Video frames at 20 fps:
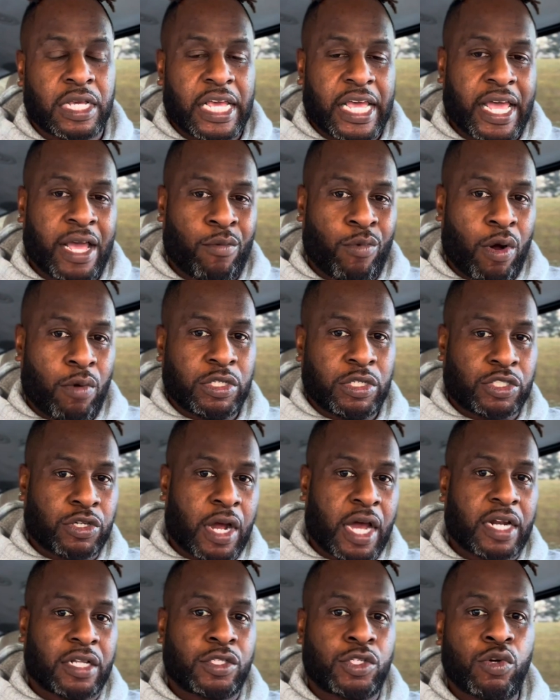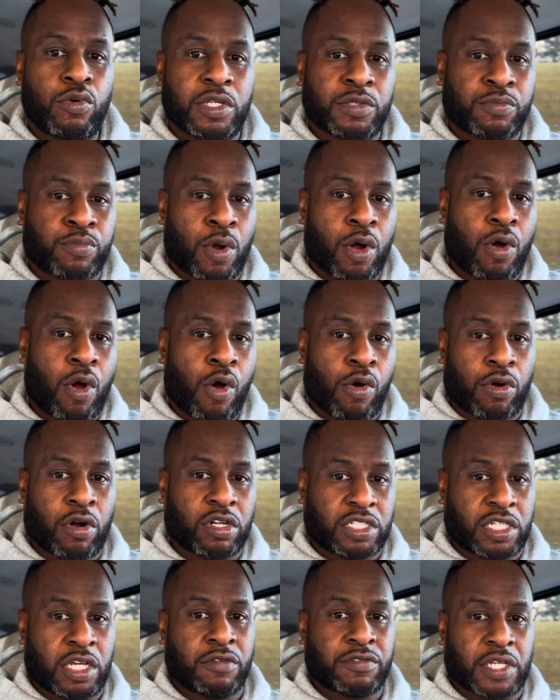And what we try to do is, bro, hold
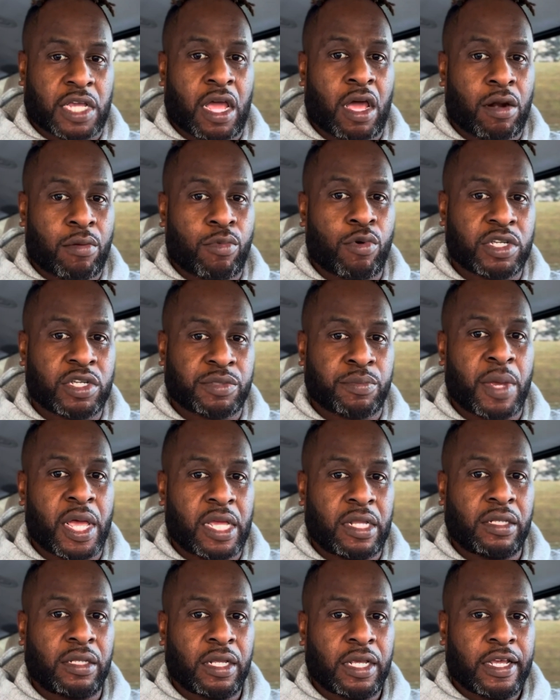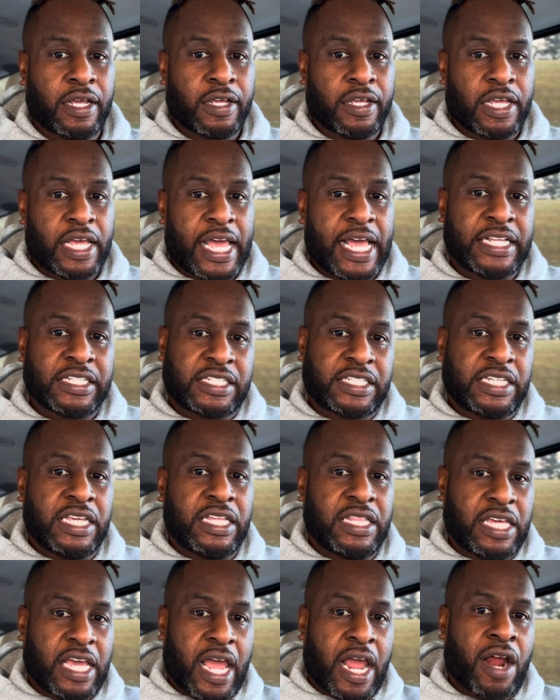ourselves accountable as men and see
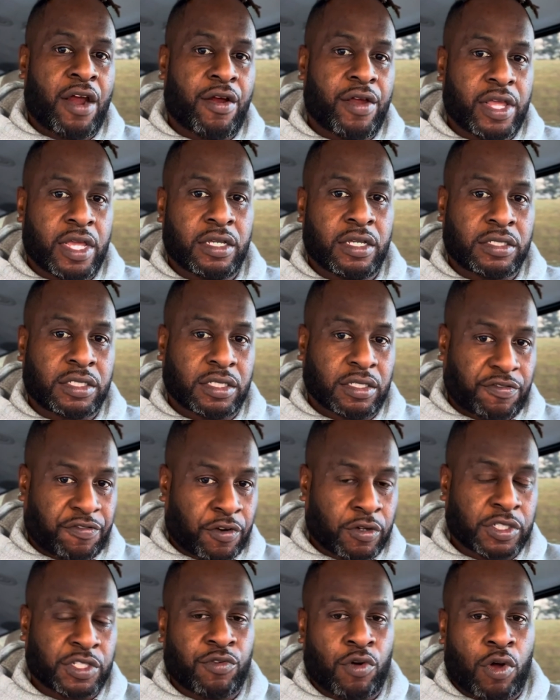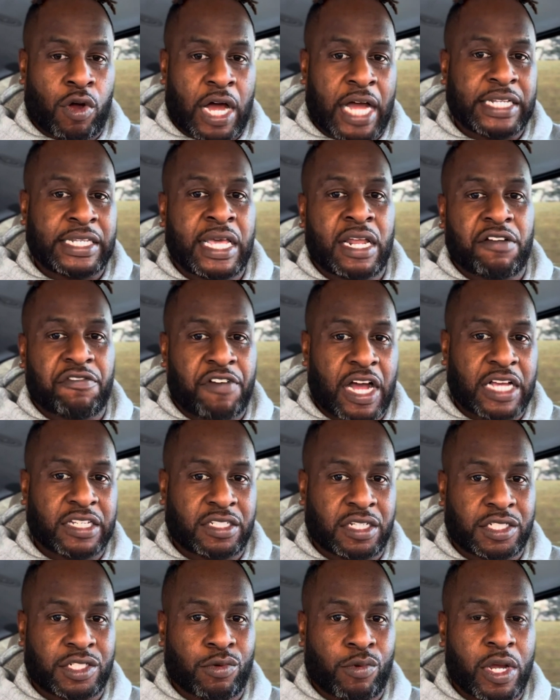the areas, first of all, identify
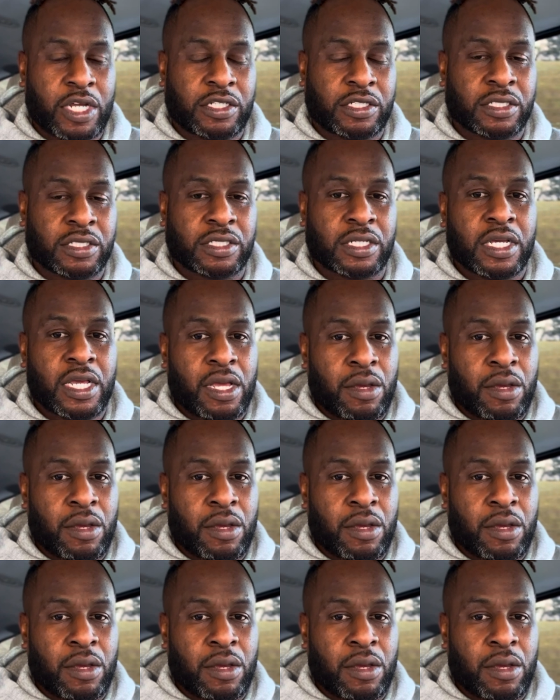situations,